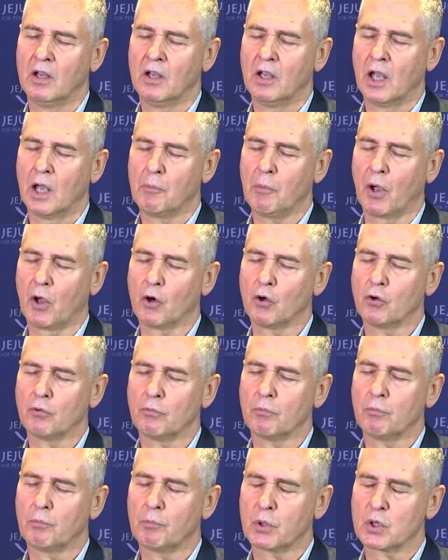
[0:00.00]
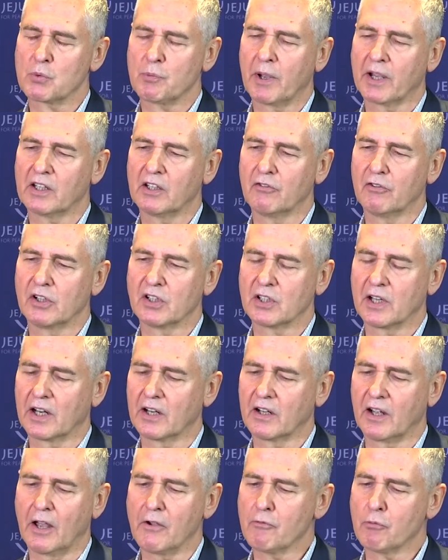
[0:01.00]
And my own perspective is
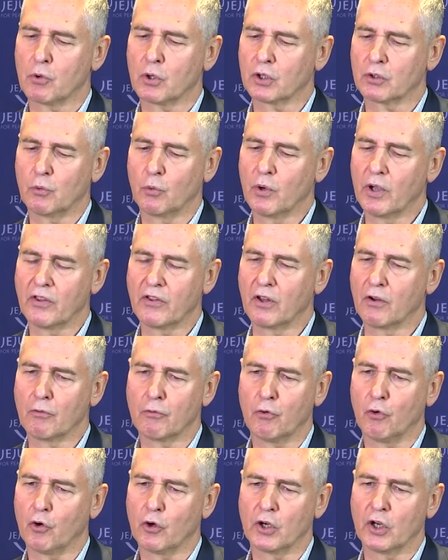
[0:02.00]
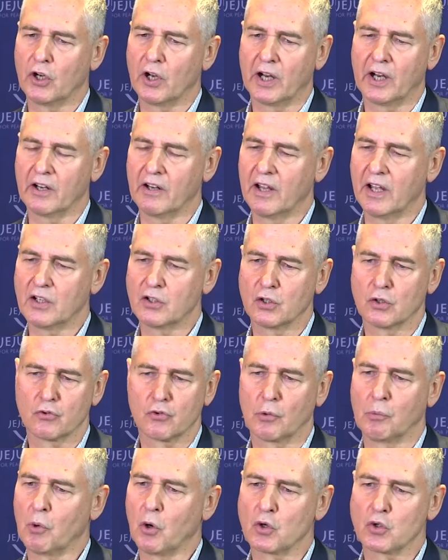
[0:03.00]
that I've worked with and for the United Nations
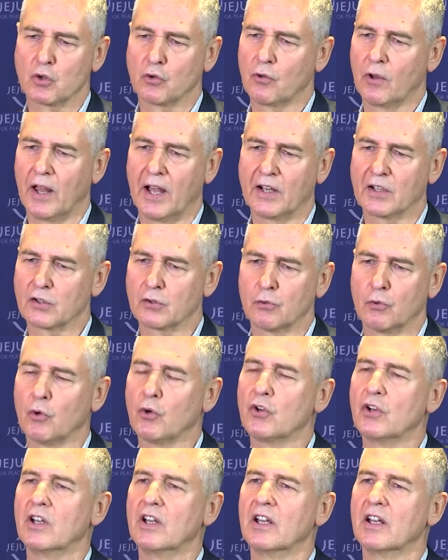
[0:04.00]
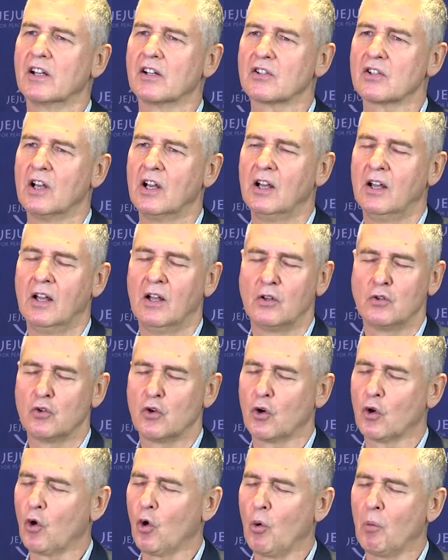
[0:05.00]
for most of the last 40 years.
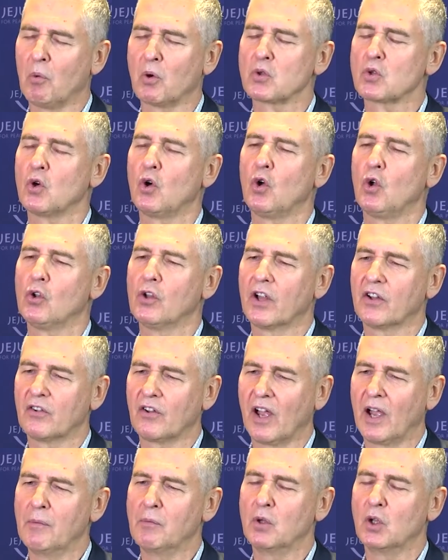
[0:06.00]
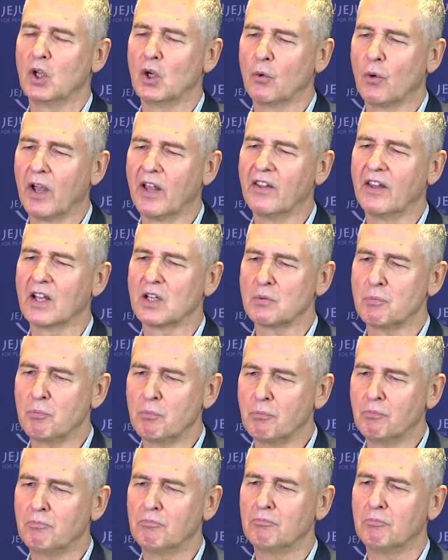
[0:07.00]
During almost all that time, the UN has
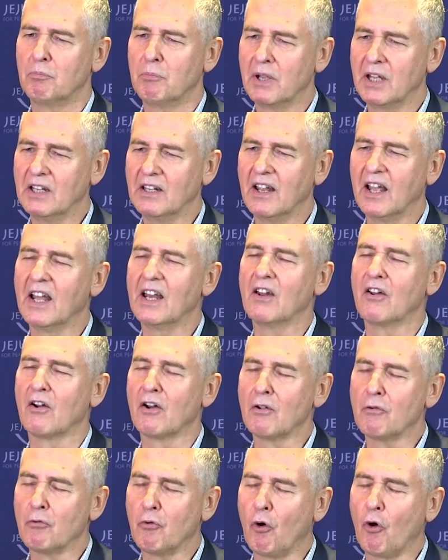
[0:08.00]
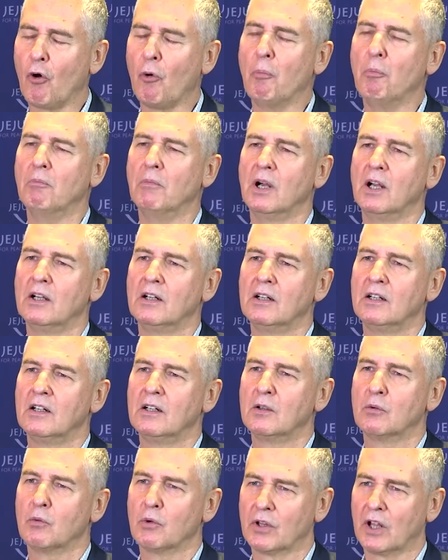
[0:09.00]
been in reform
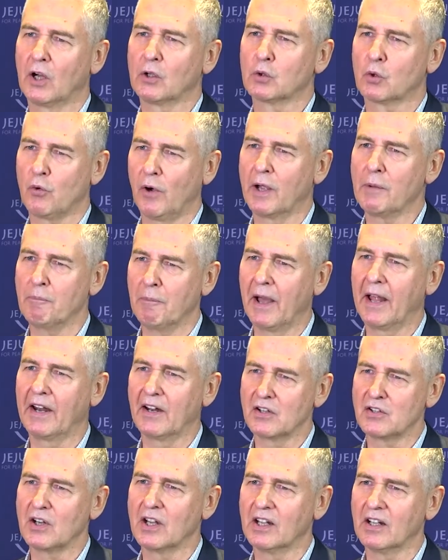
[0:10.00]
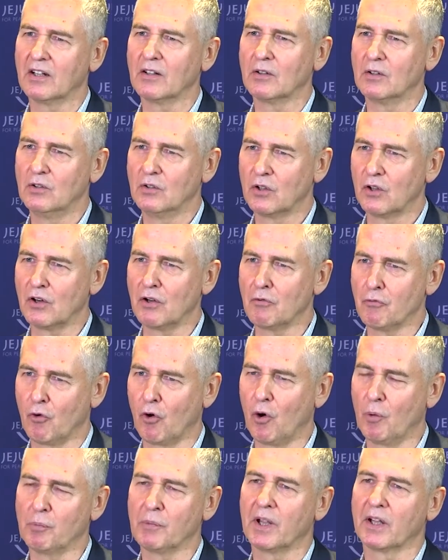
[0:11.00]
without quite managing the
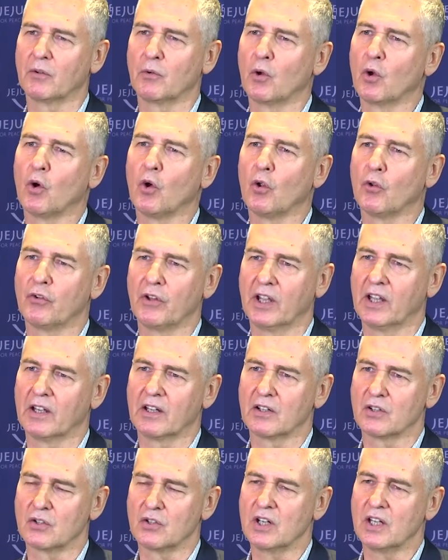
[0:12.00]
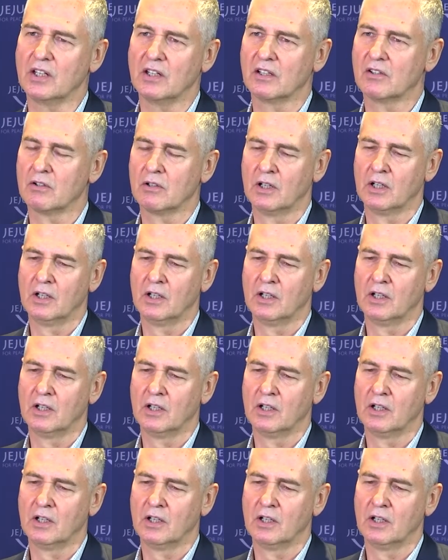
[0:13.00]
reform that we all think is needed.